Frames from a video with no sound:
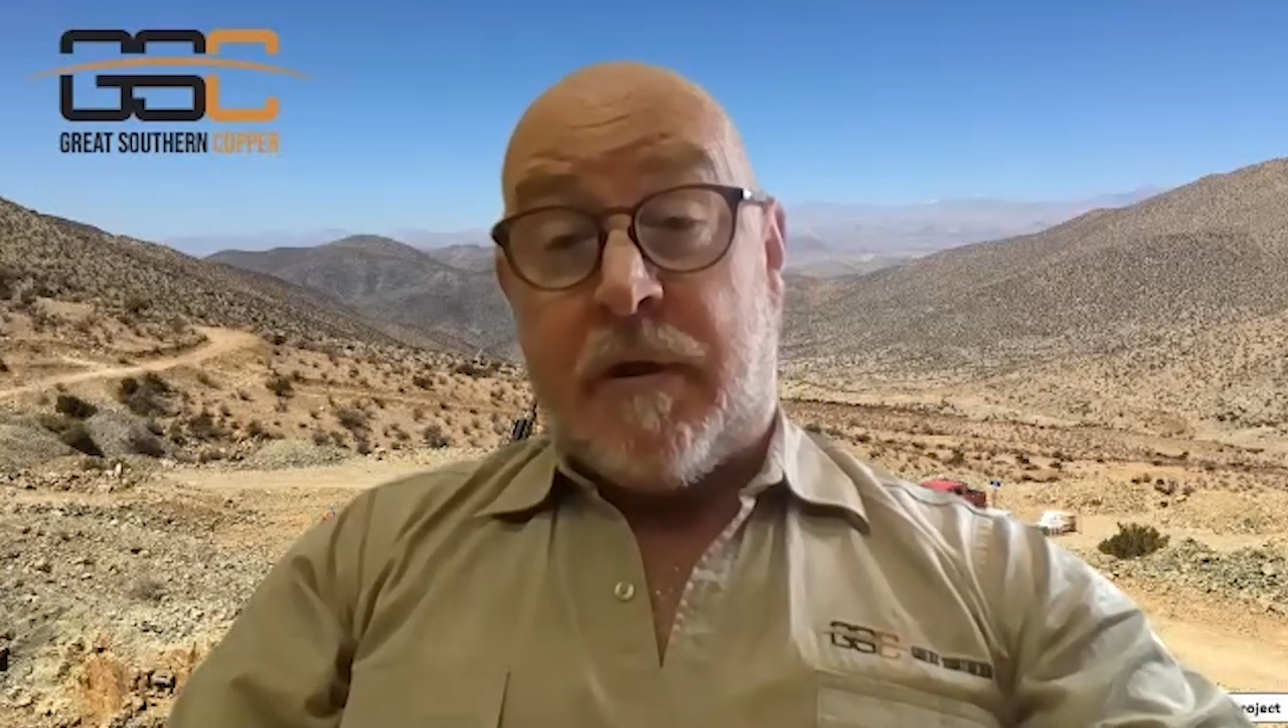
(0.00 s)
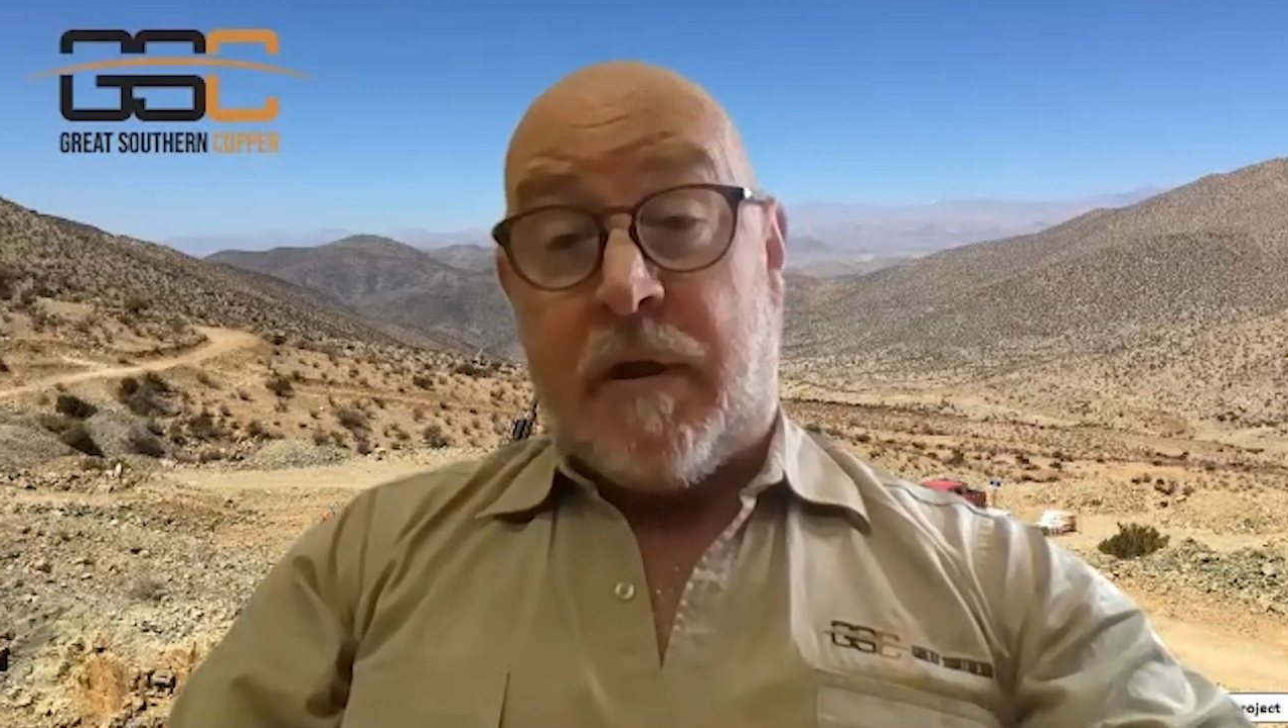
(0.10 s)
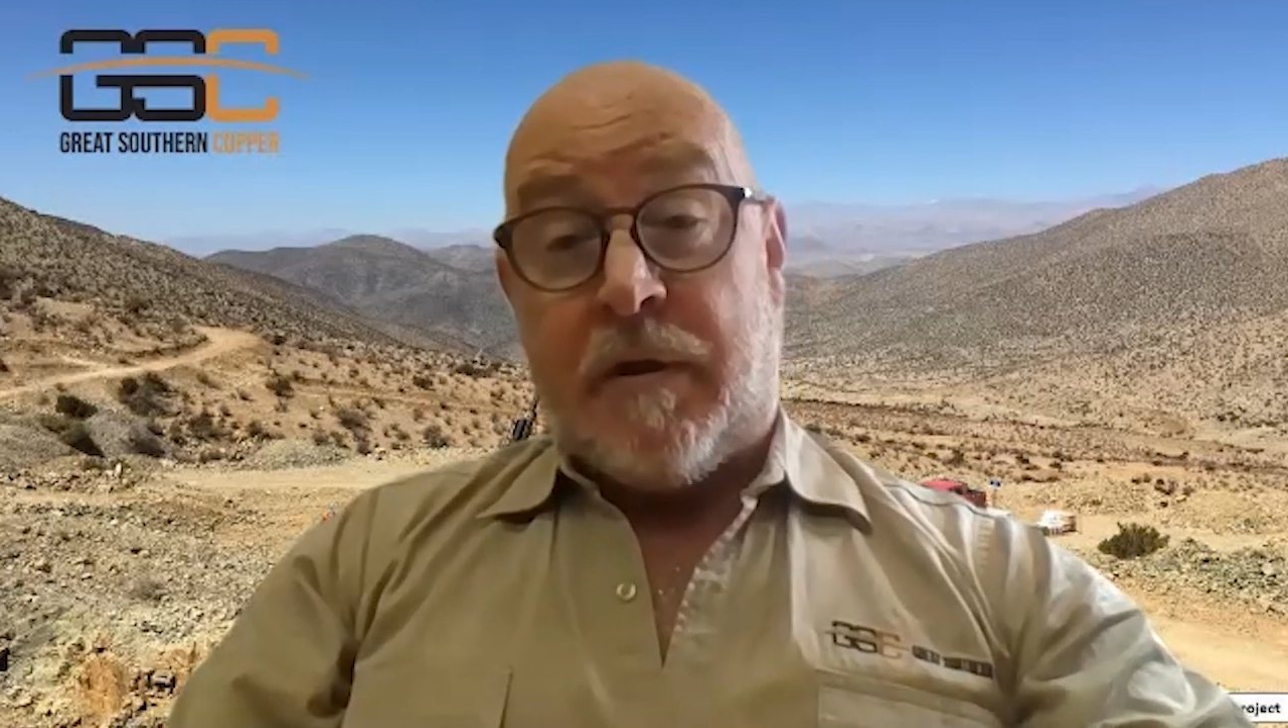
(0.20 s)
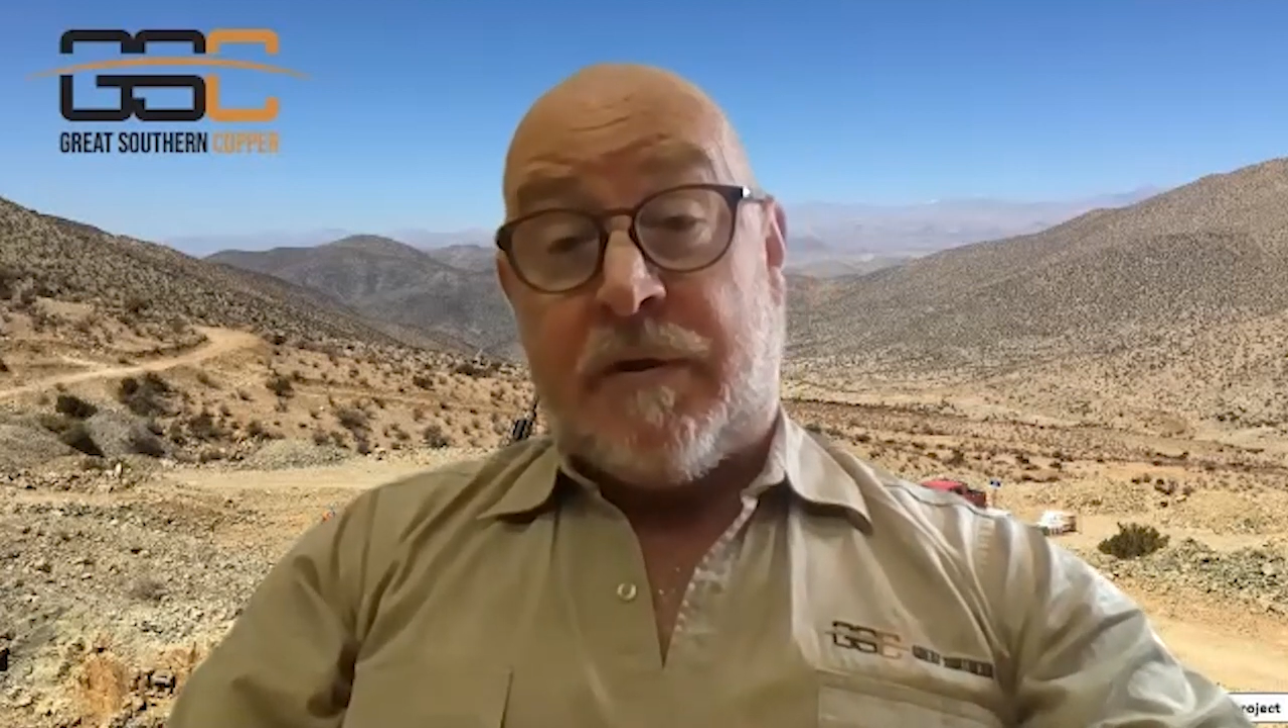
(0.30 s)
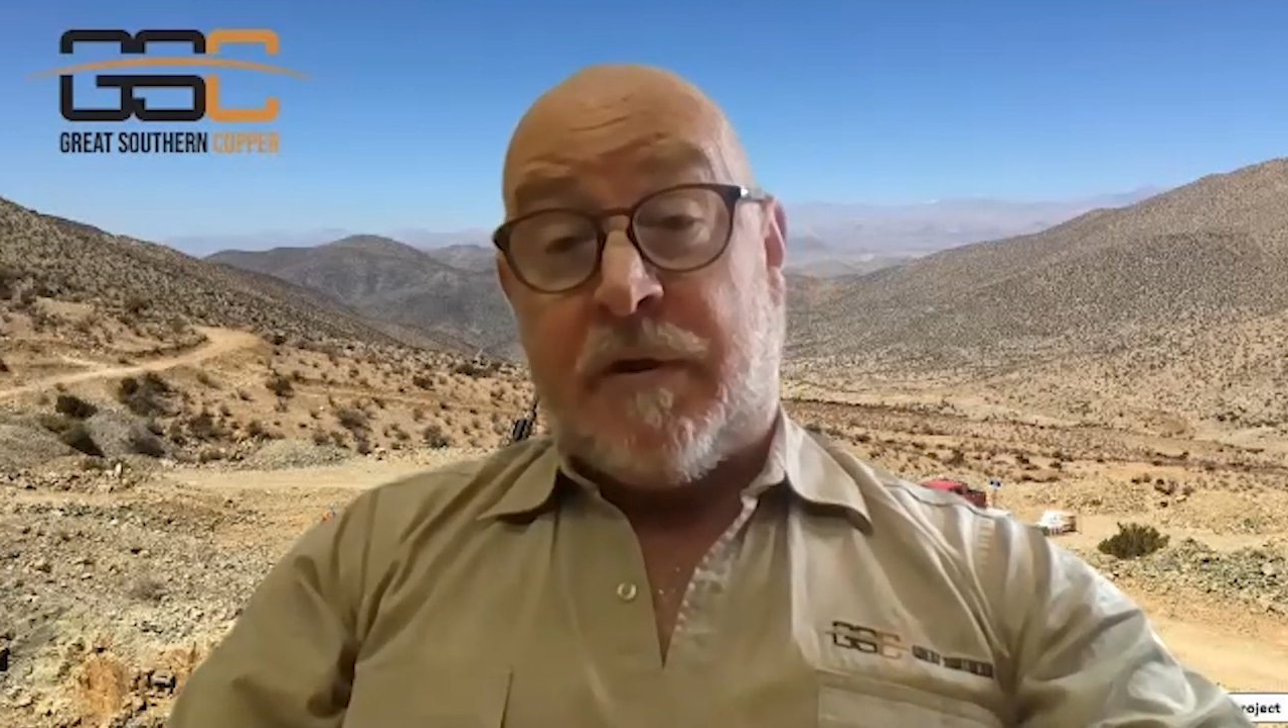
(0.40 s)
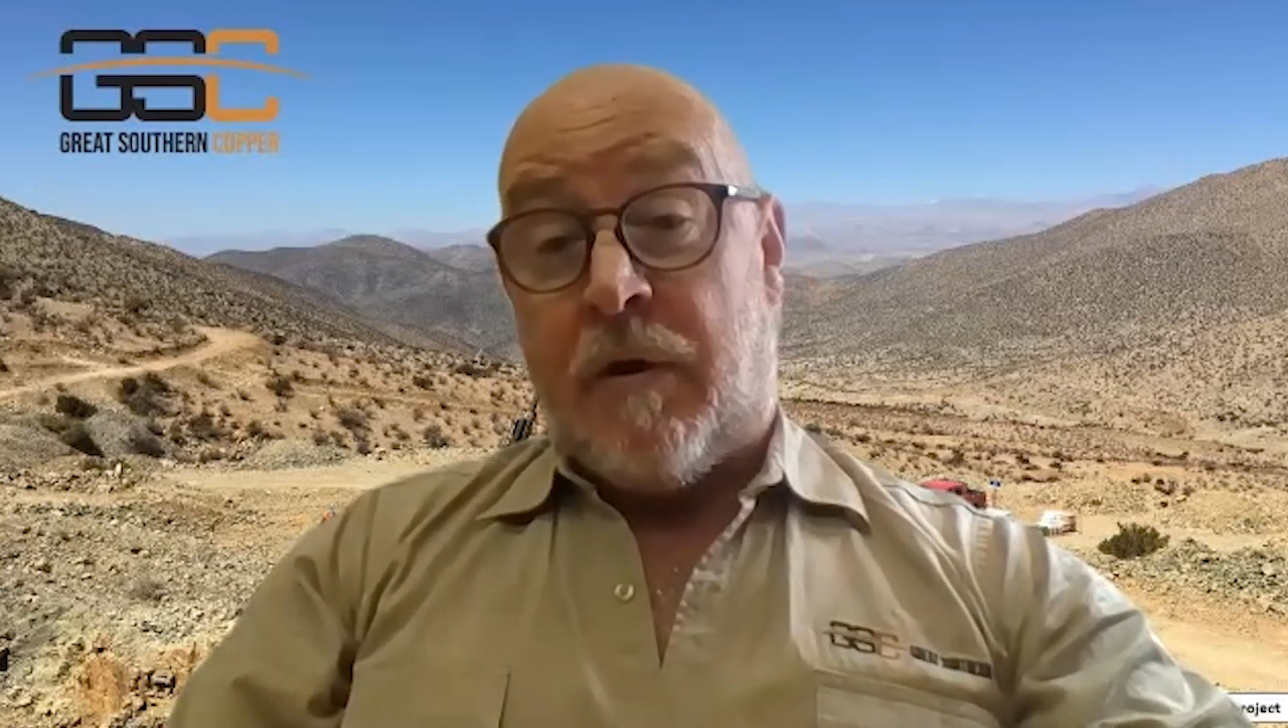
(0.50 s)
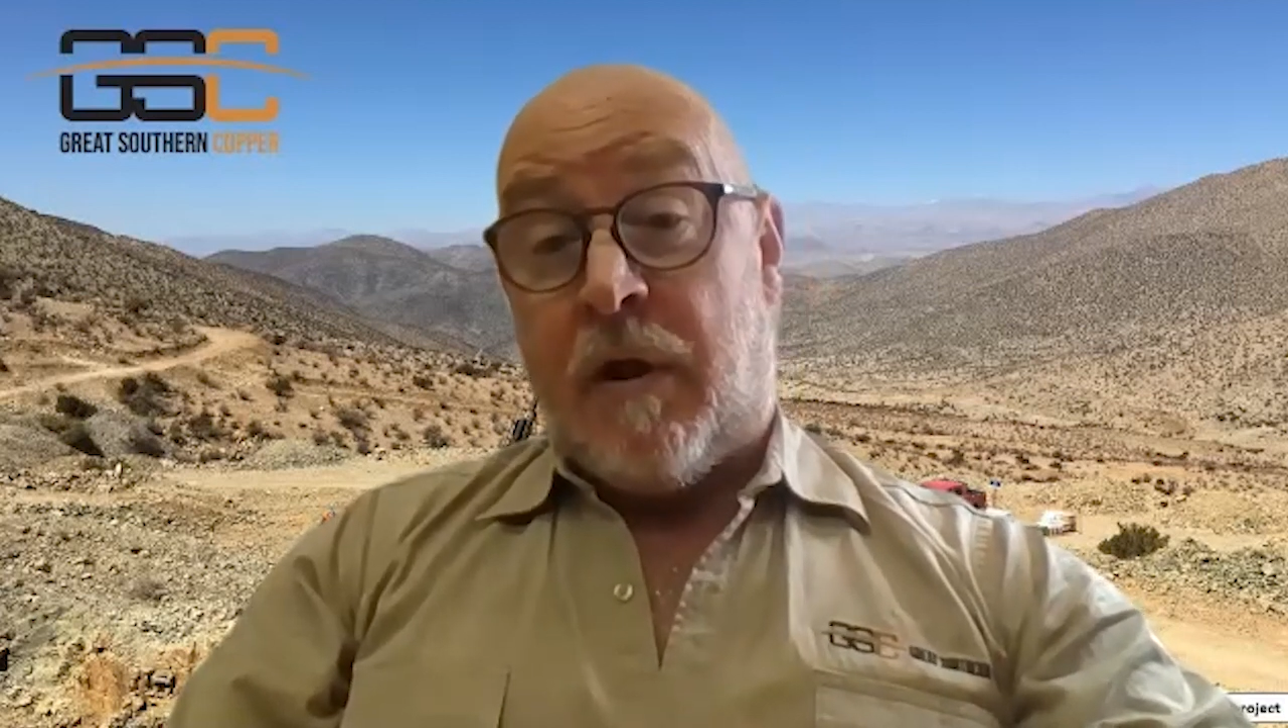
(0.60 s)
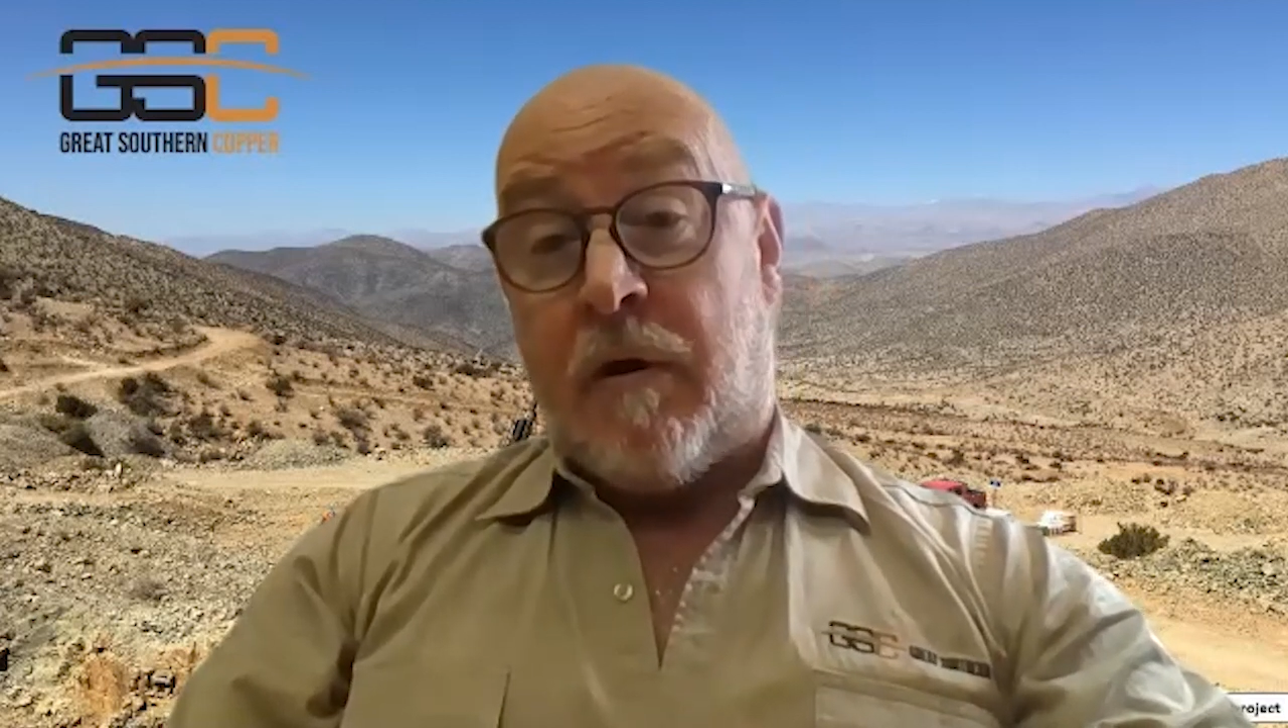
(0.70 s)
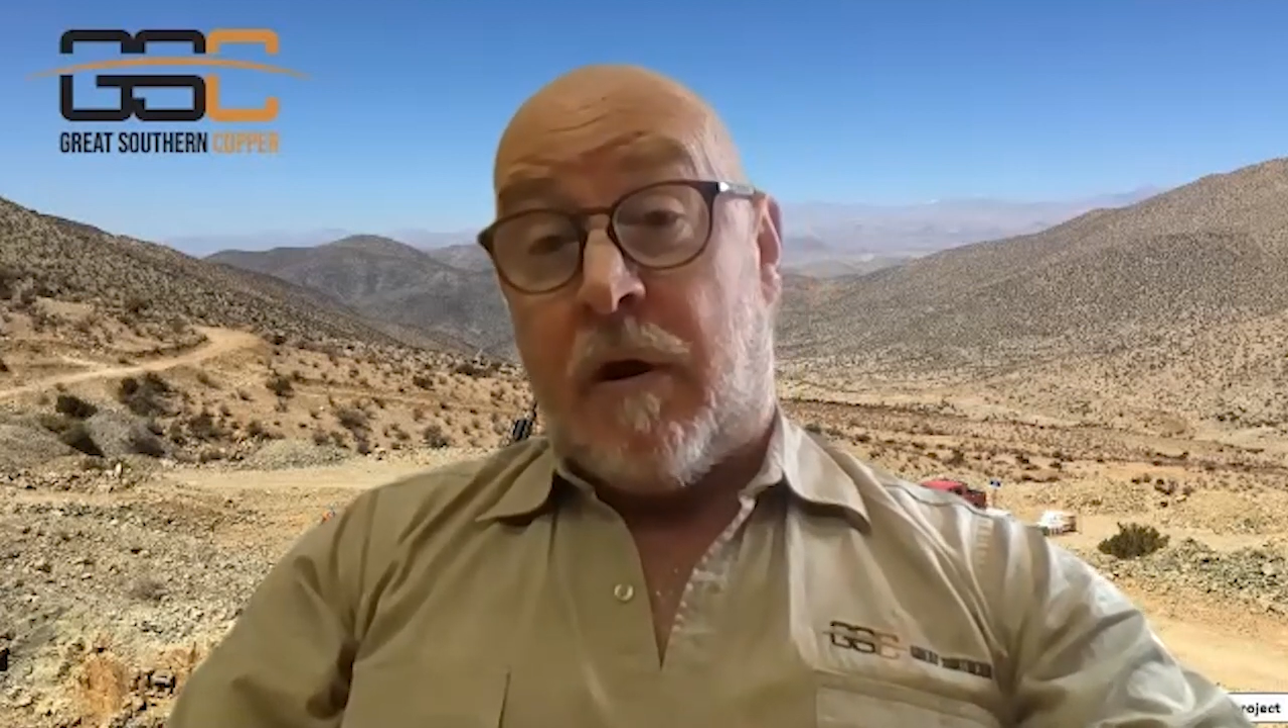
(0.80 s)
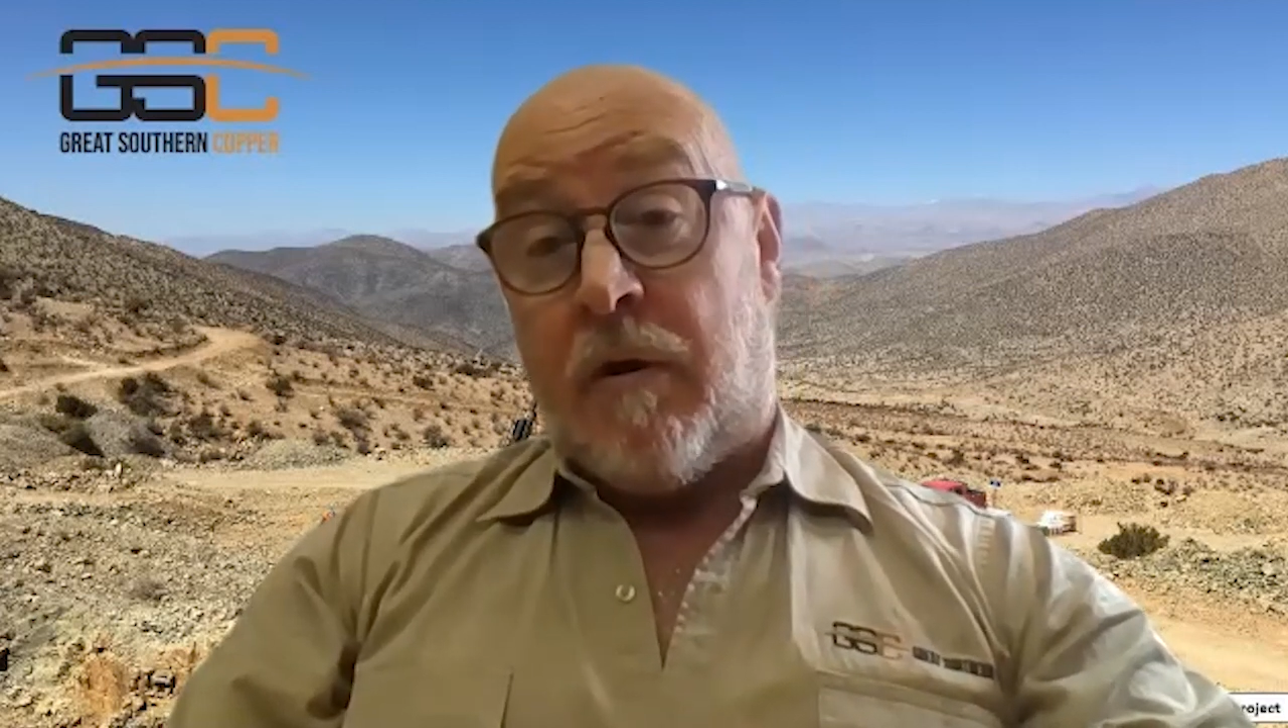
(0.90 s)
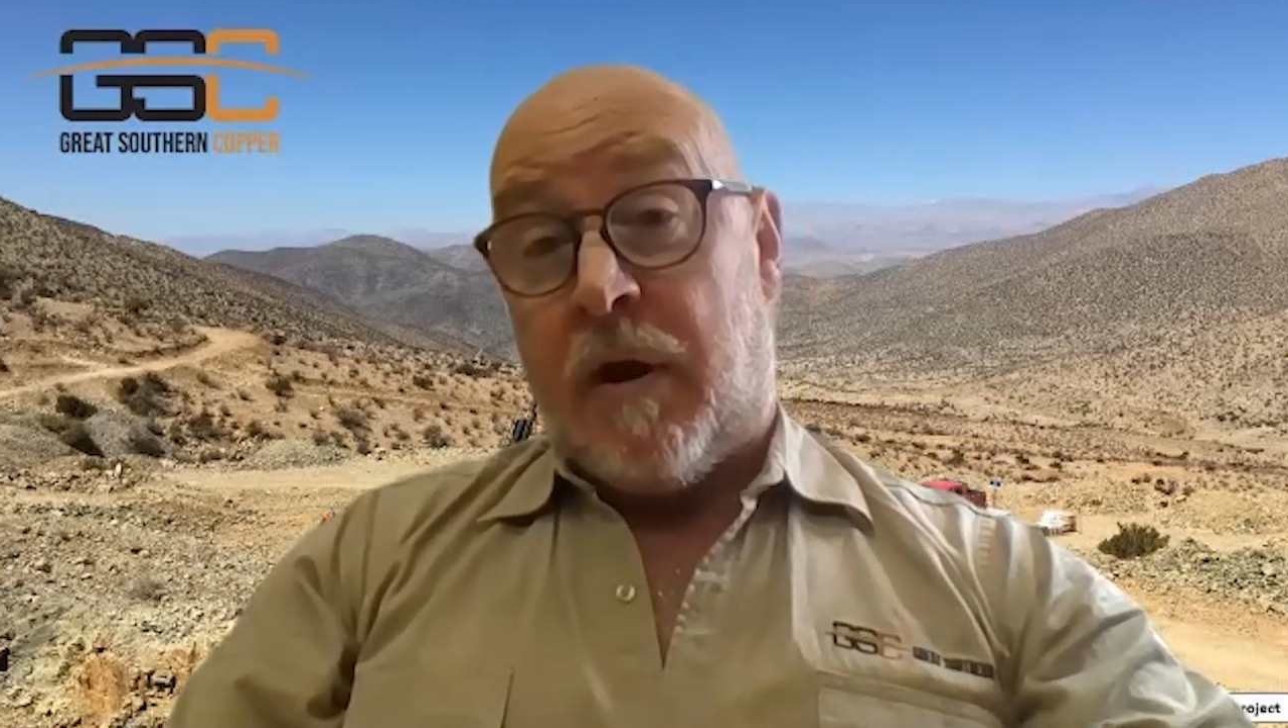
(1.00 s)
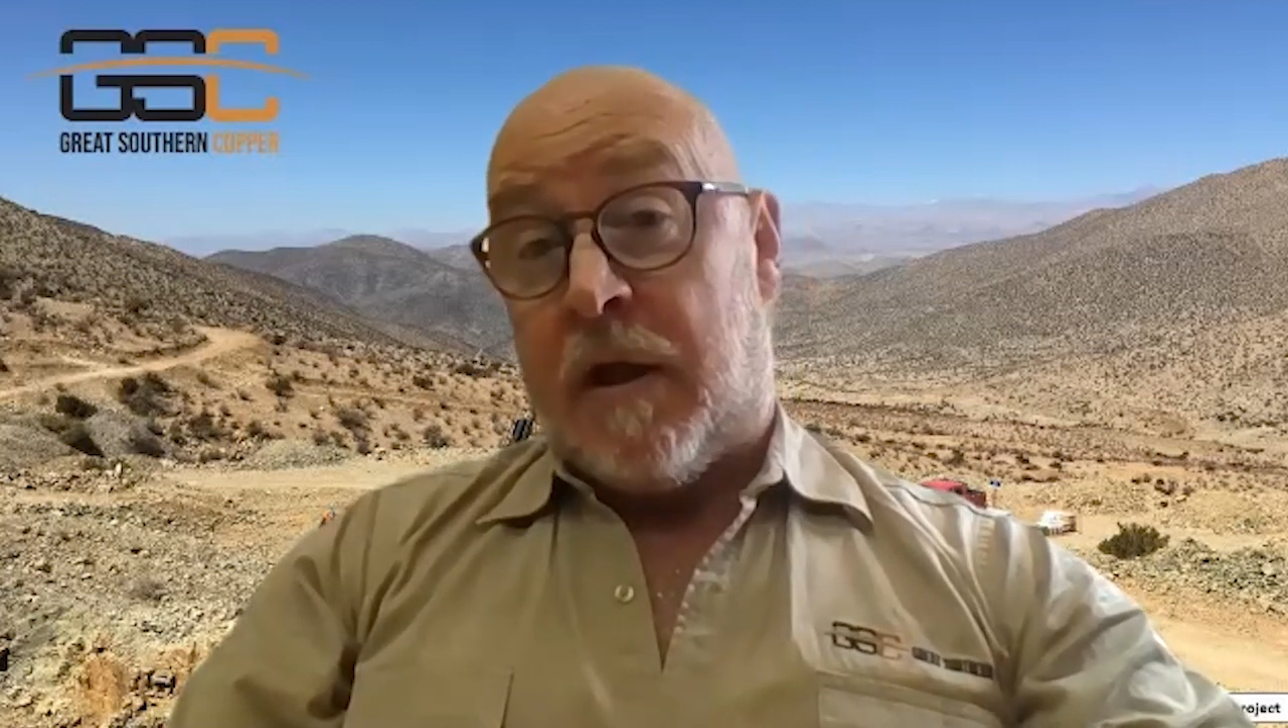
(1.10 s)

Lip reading: Cerro Negro